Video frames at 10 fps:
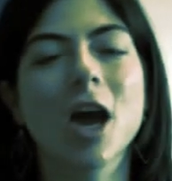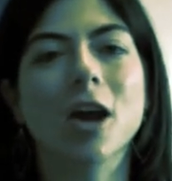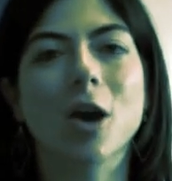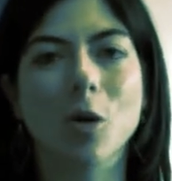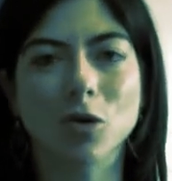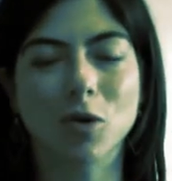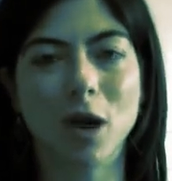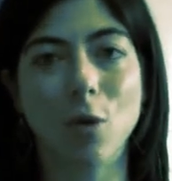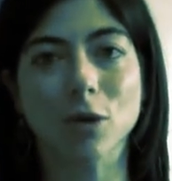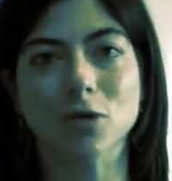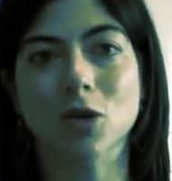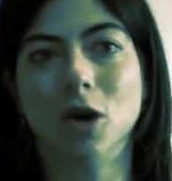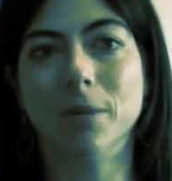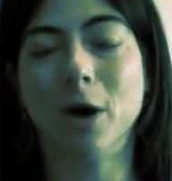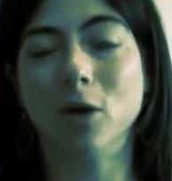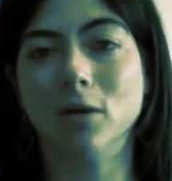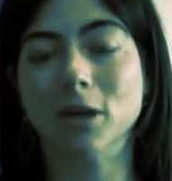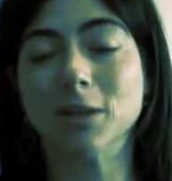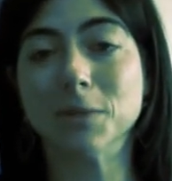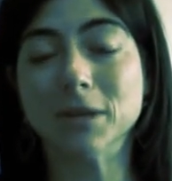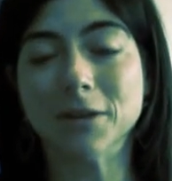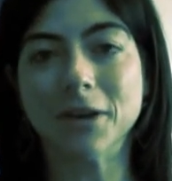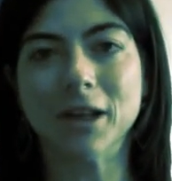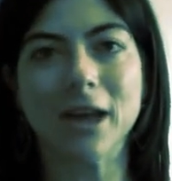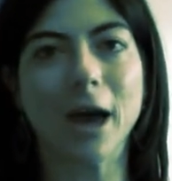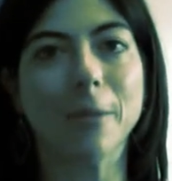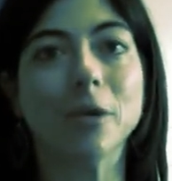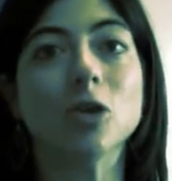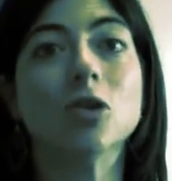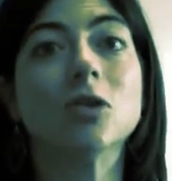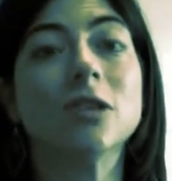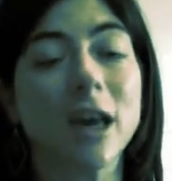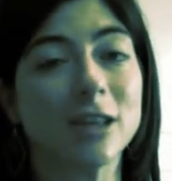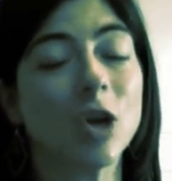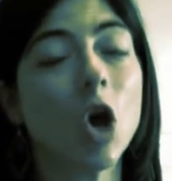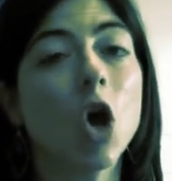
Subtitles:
No, today I want to talk about specifically about sex